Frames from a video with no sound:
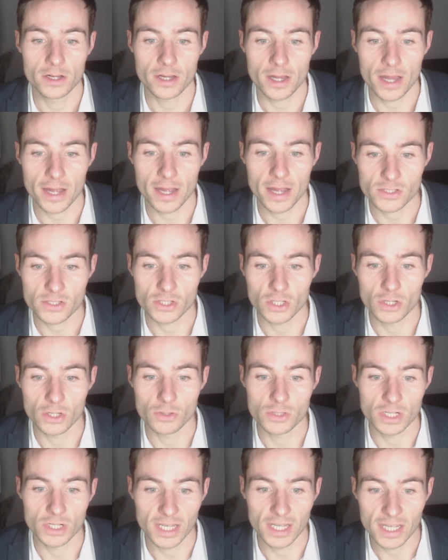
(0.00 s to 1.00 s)

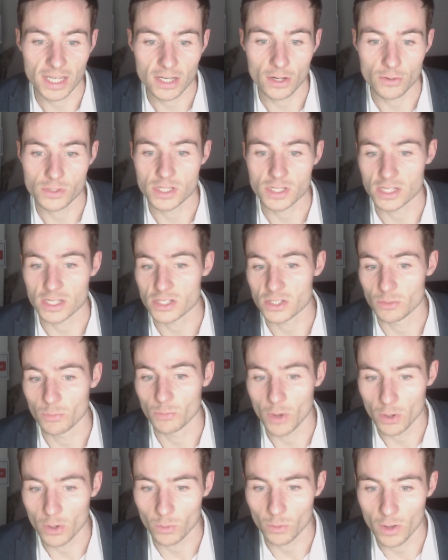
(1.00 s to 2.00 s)
execution ecosystem
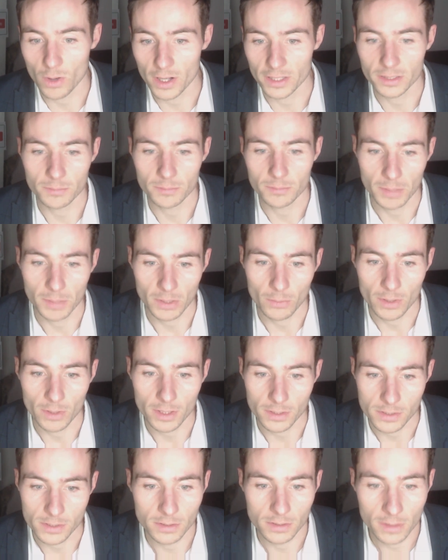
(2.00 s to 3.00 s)
worldwide. Big
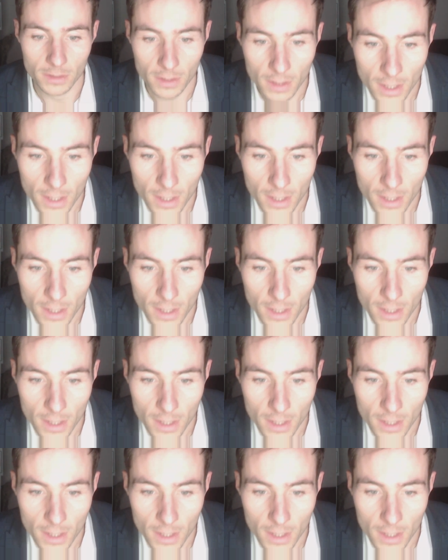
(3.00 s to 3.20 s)
words.